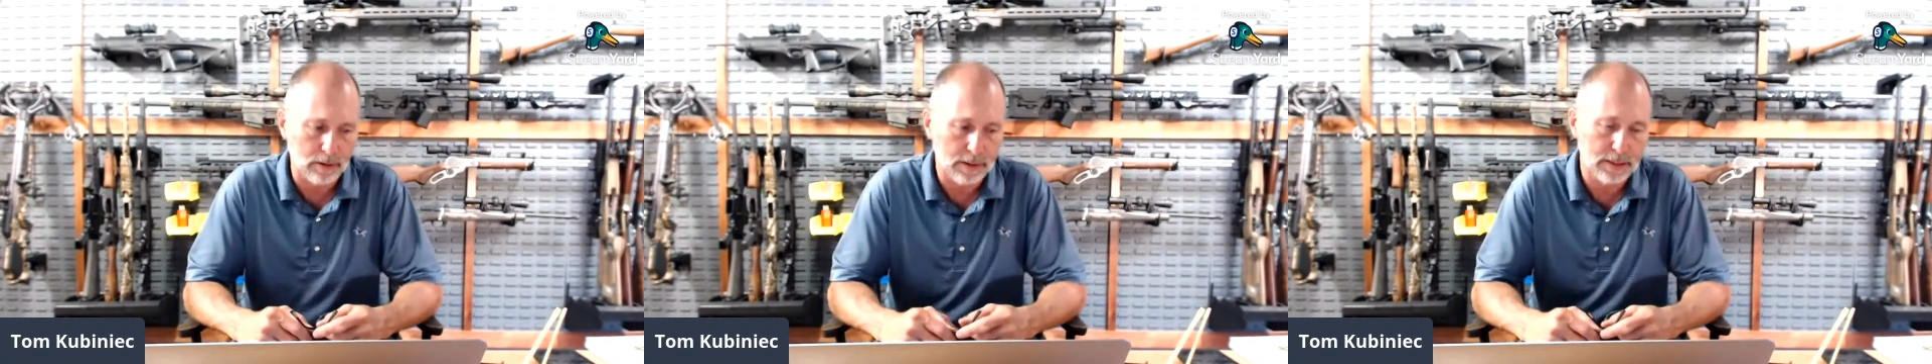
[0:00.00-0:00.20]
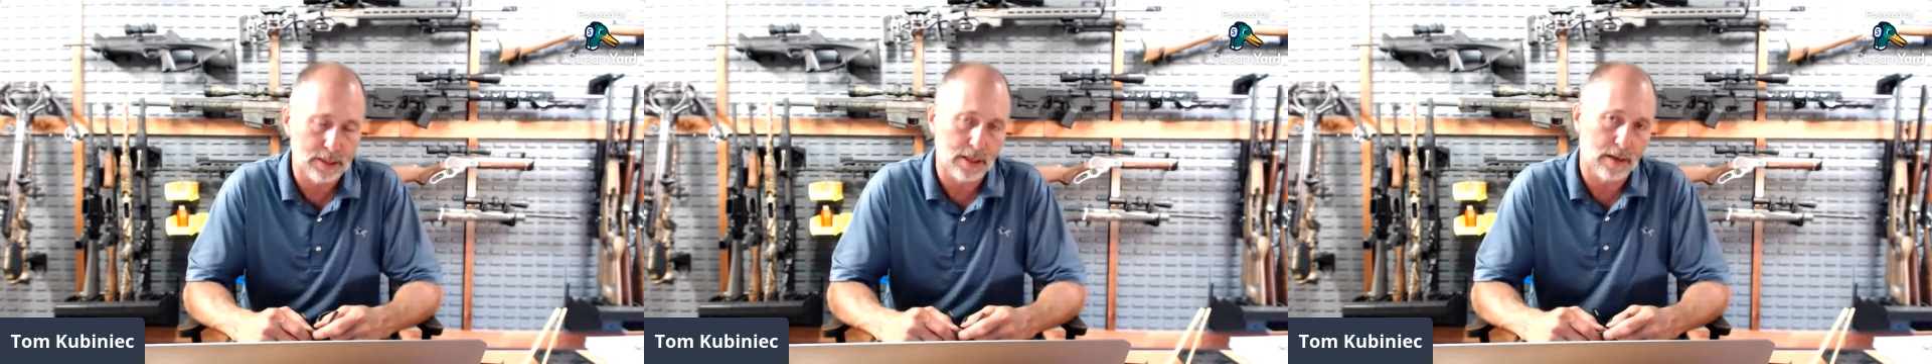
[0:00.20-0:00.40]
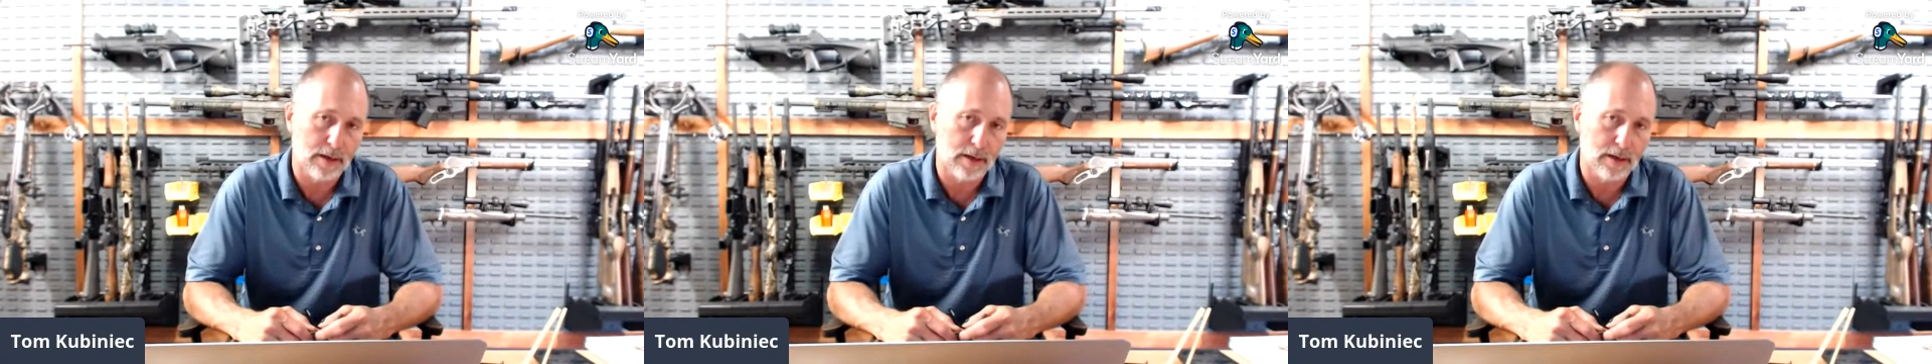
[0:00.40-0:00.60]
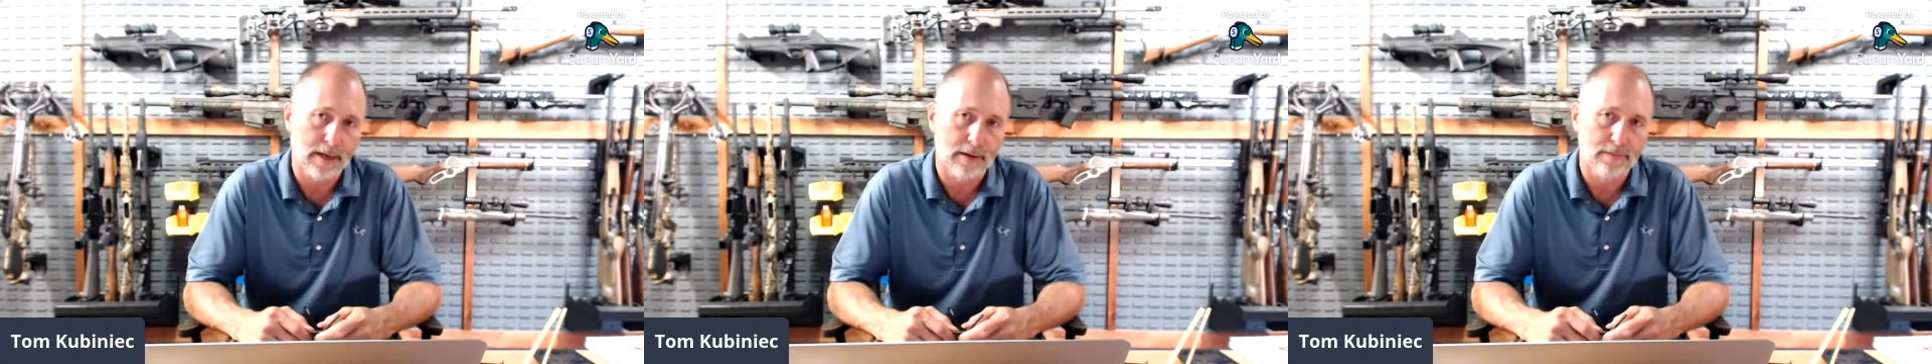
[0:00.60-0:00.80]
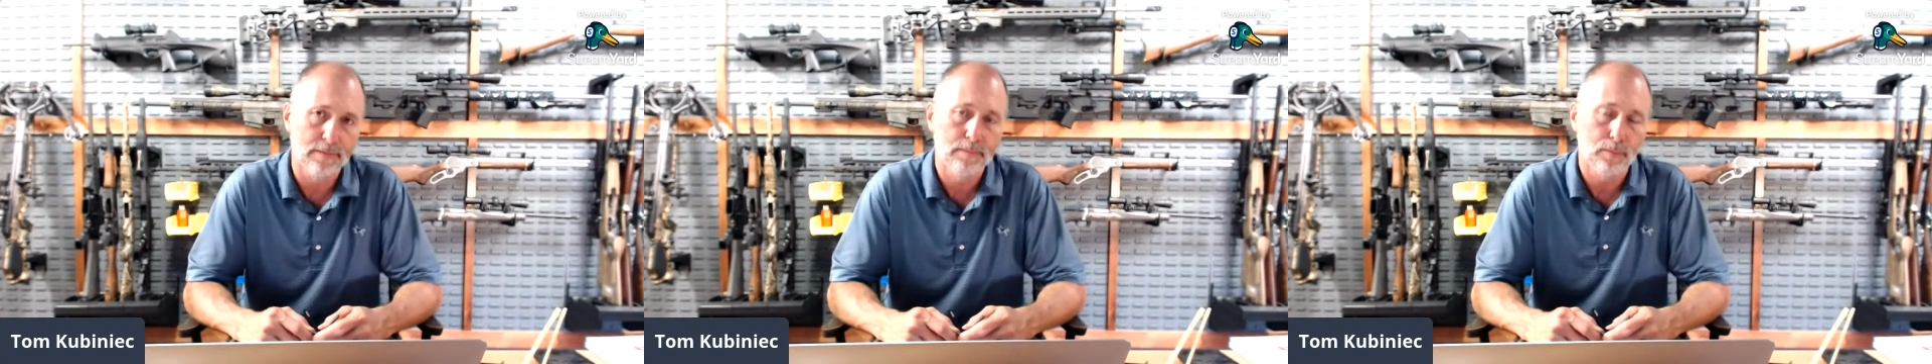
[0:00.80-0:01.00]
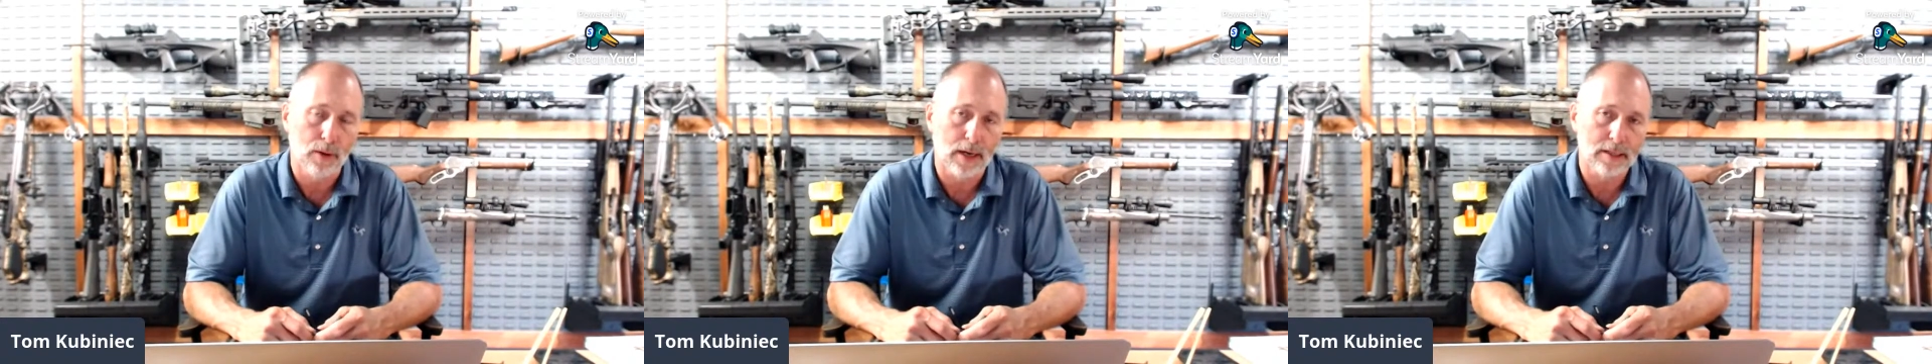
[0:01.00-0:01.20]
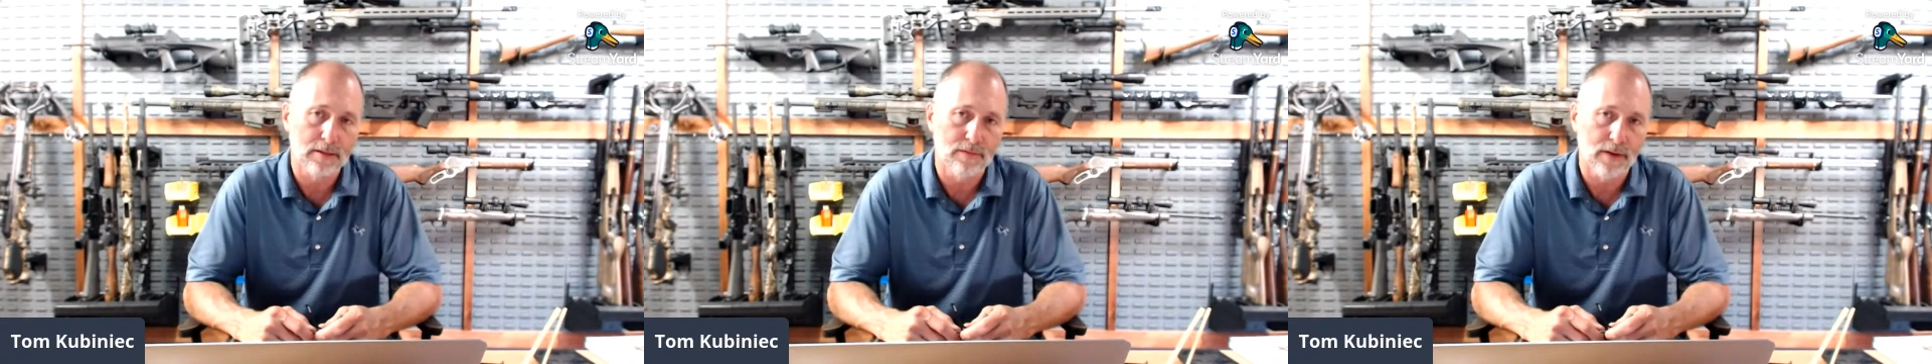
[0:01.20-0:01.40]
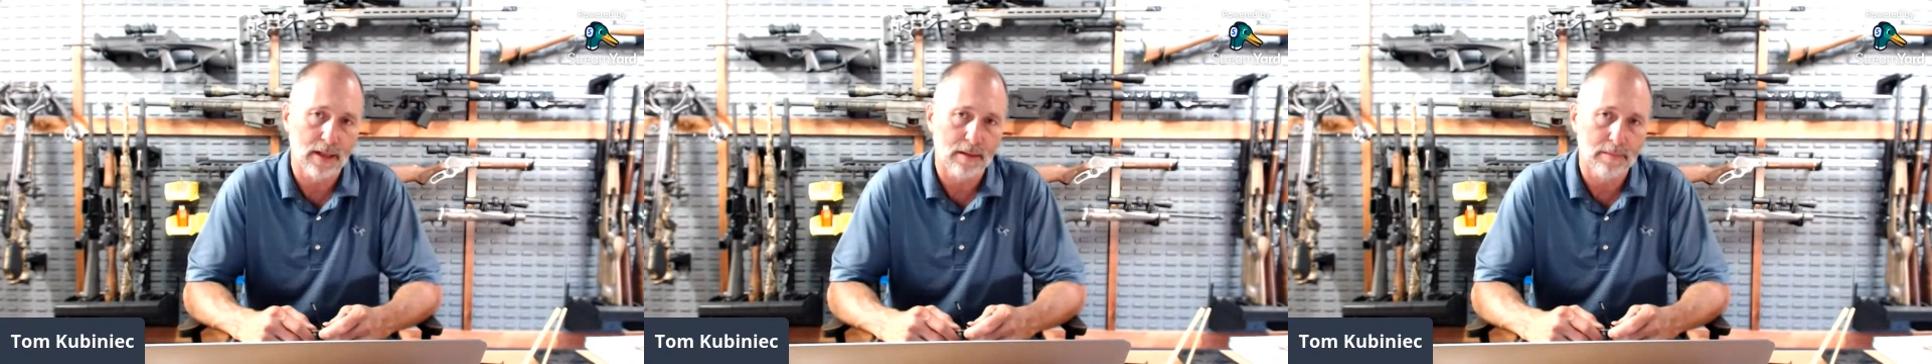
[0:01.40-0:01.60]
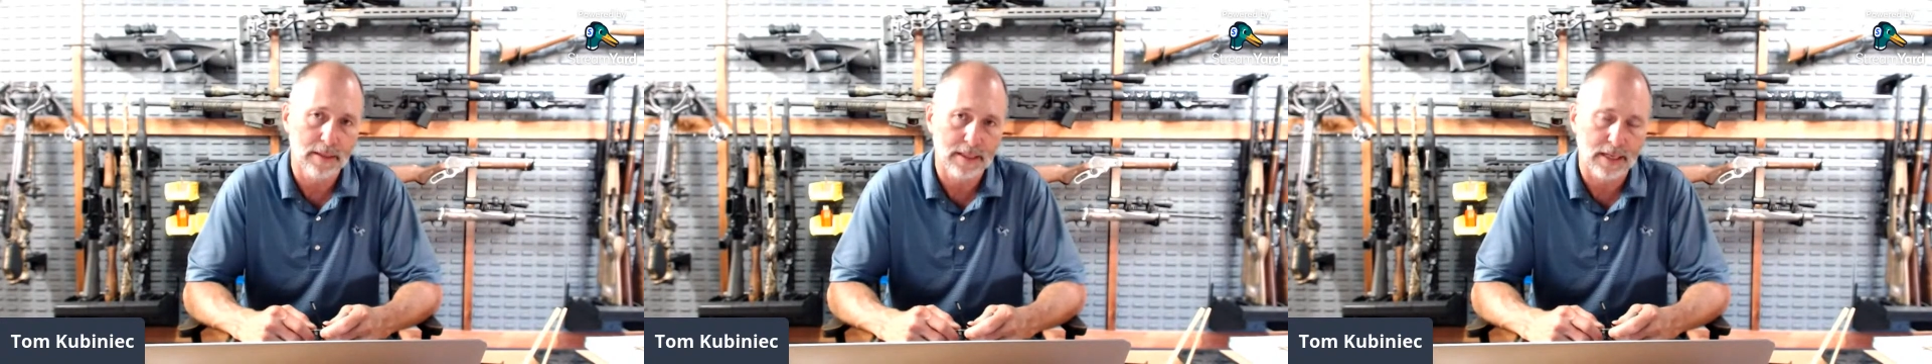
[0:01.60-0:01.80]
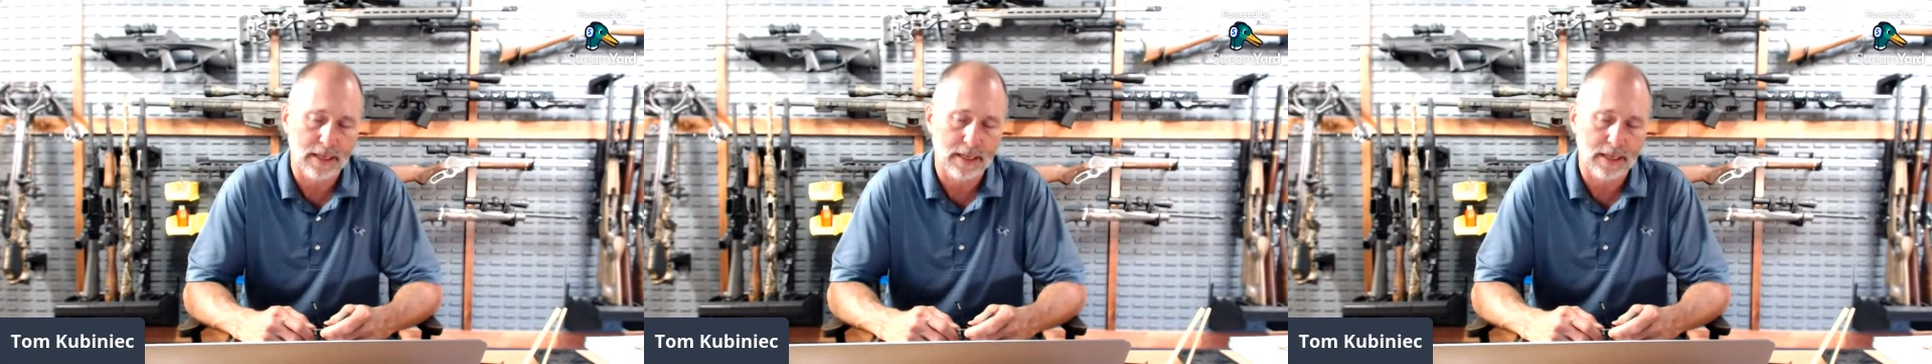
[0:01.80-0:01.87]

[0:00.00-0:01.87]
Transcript: is our head of product development,